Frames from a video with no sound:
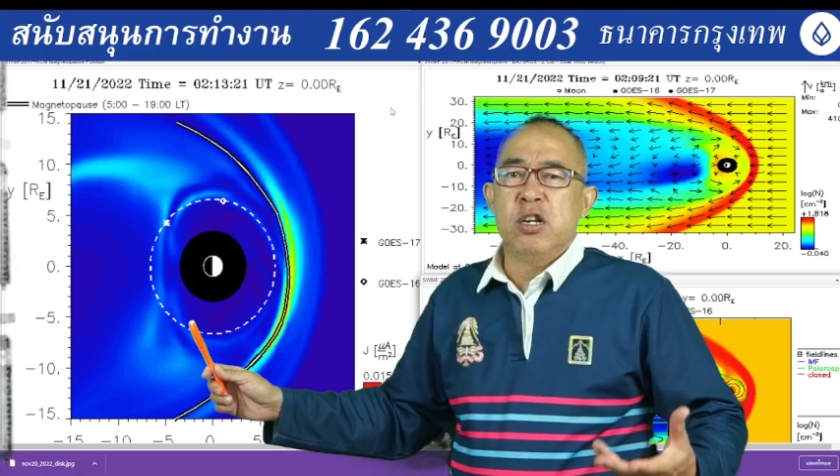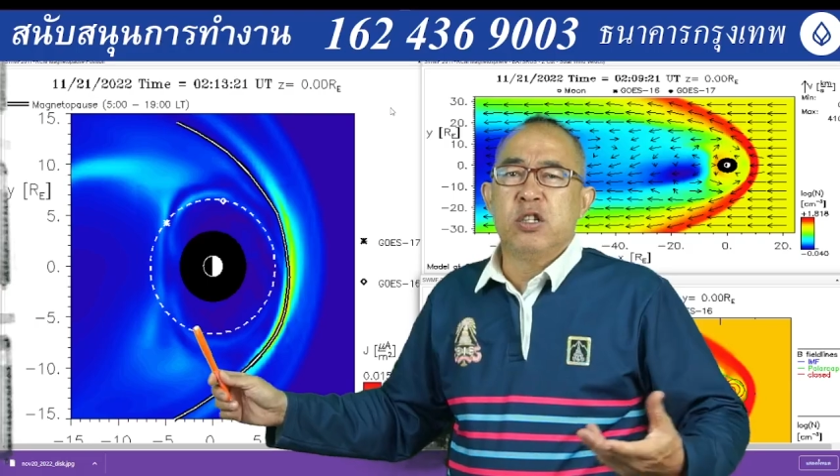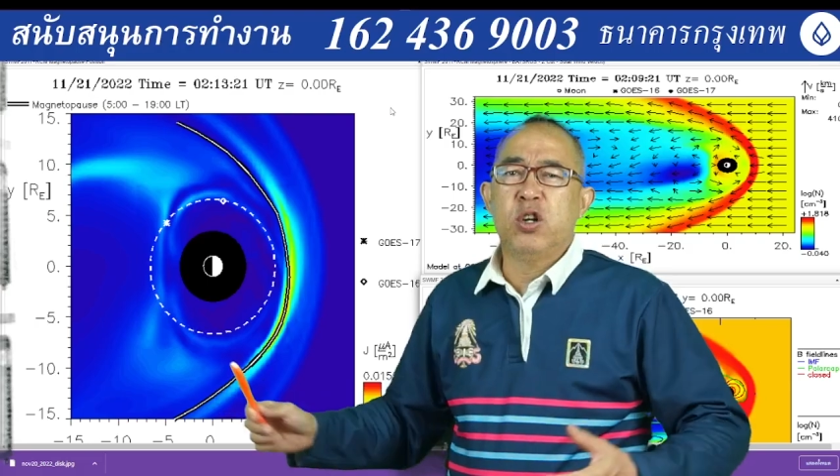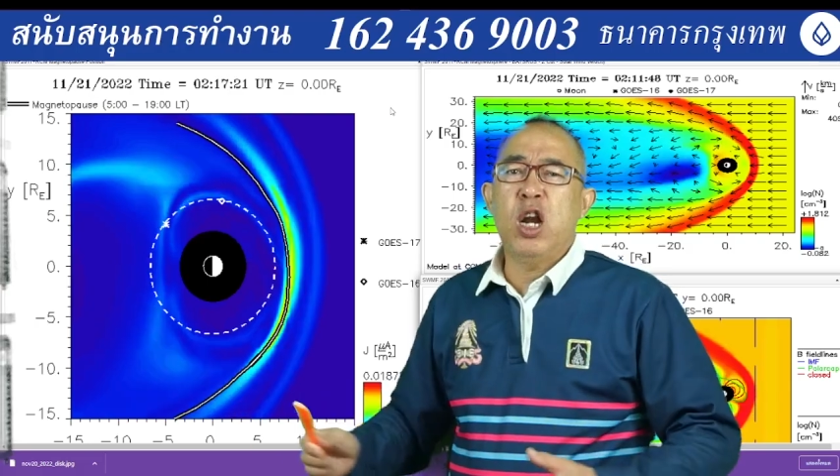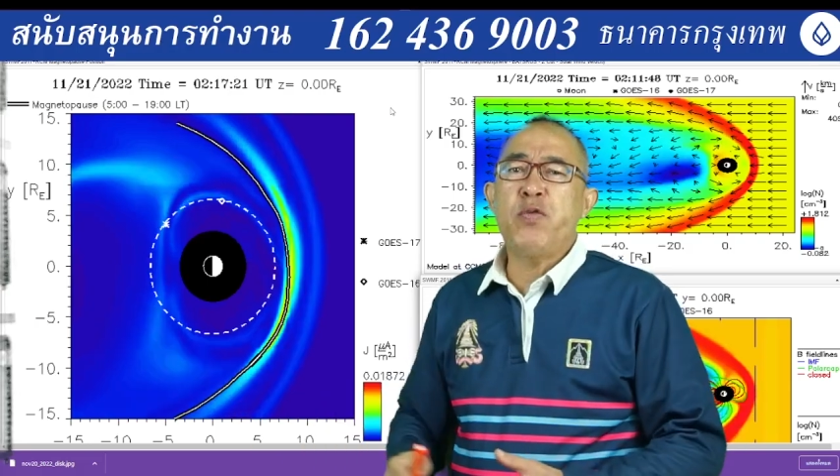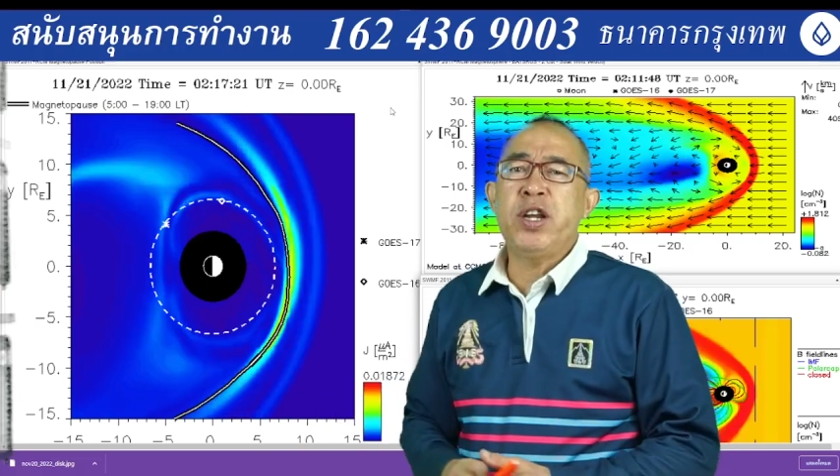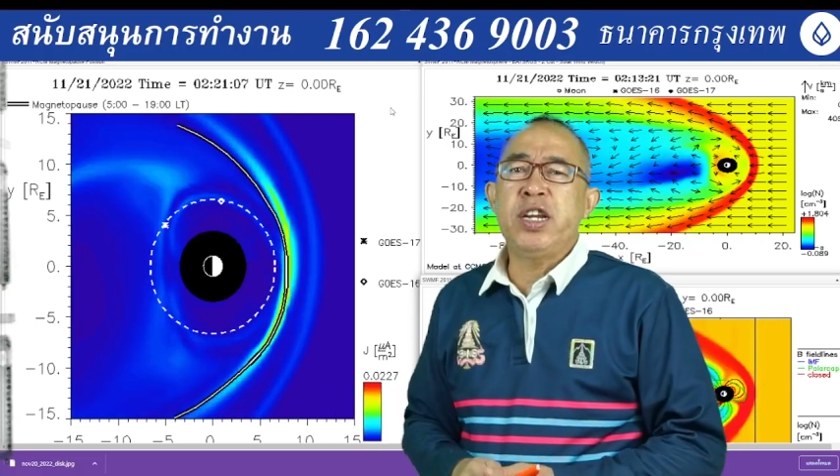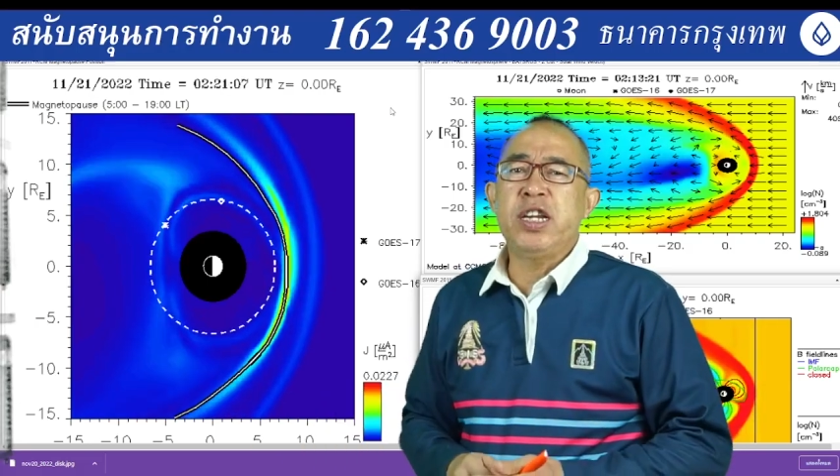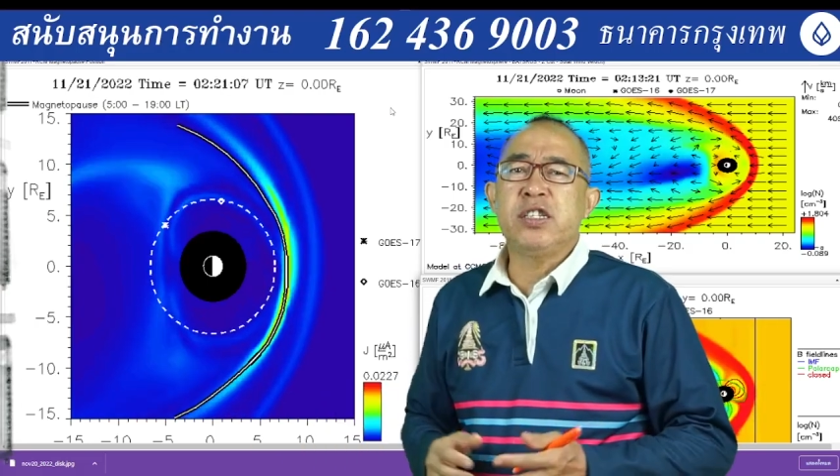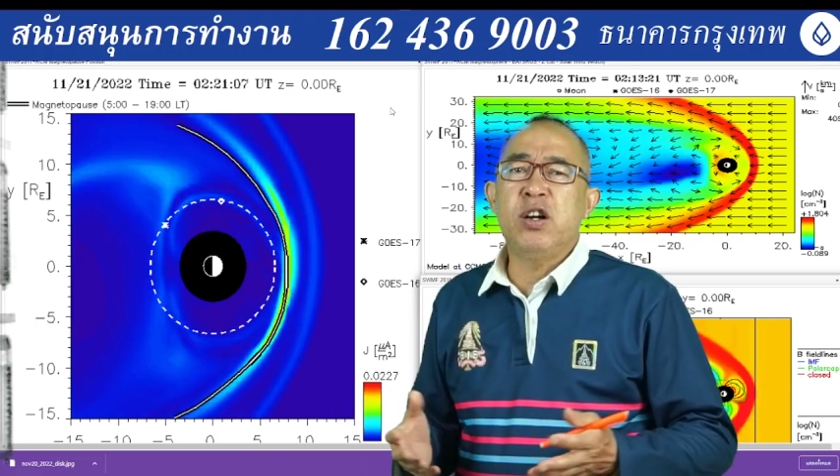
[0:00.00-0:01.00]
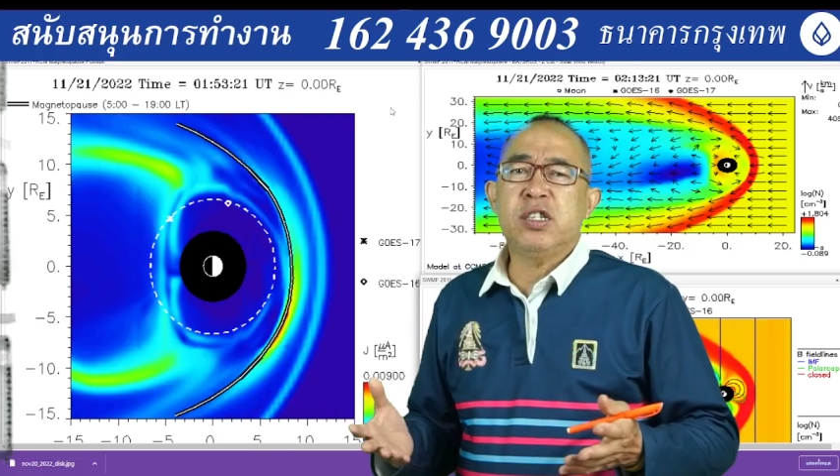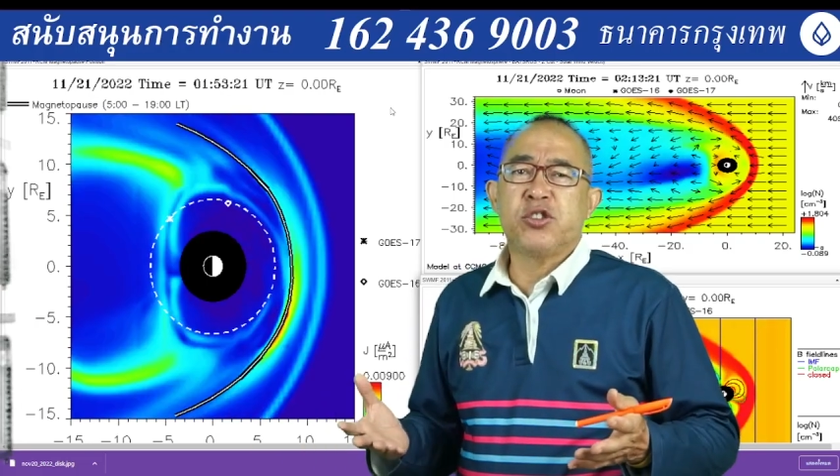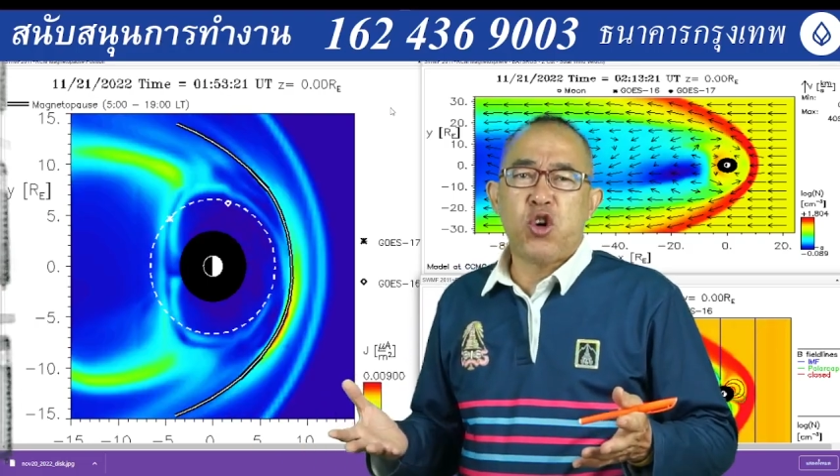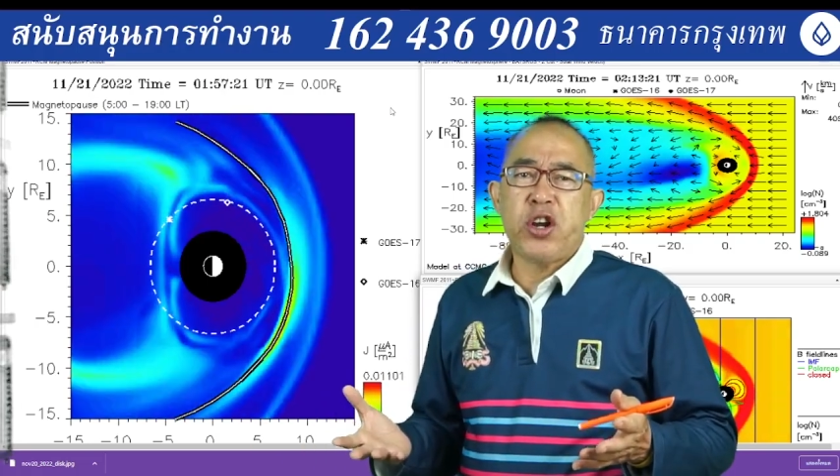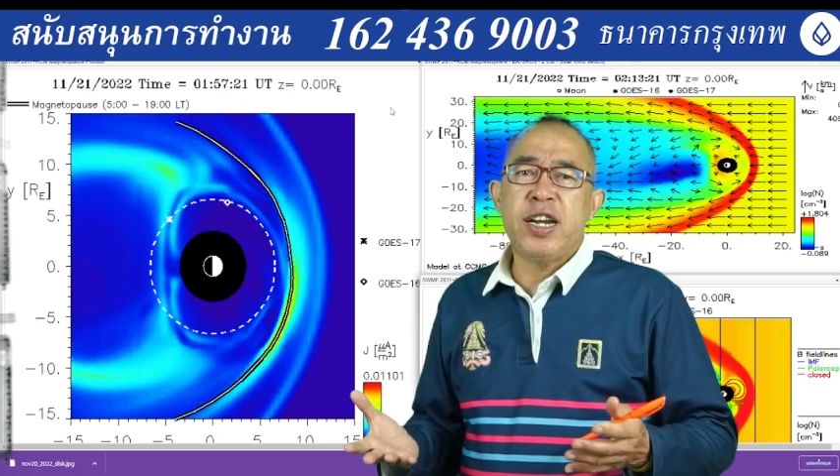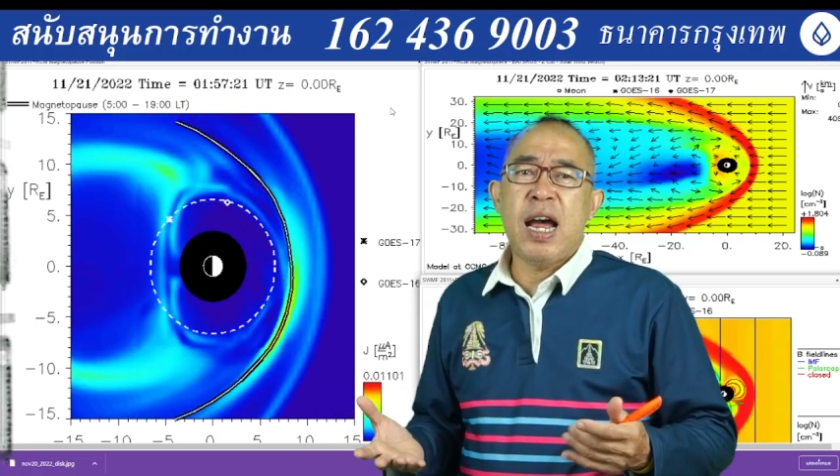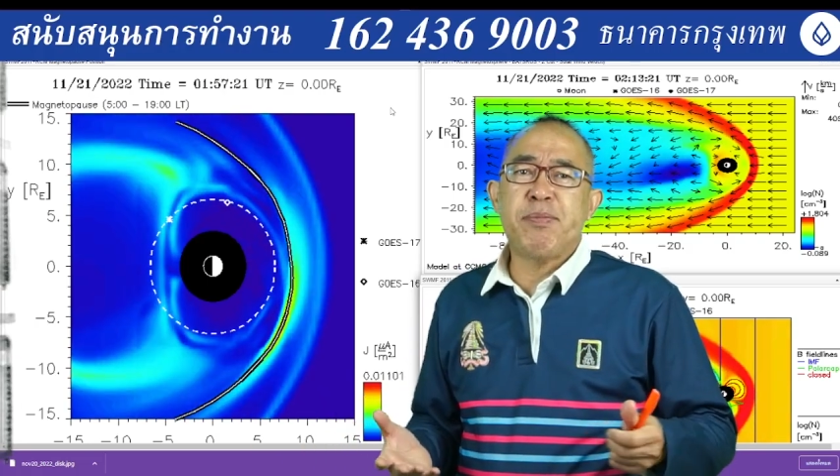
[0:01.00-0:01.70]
solar wind is not strong enough,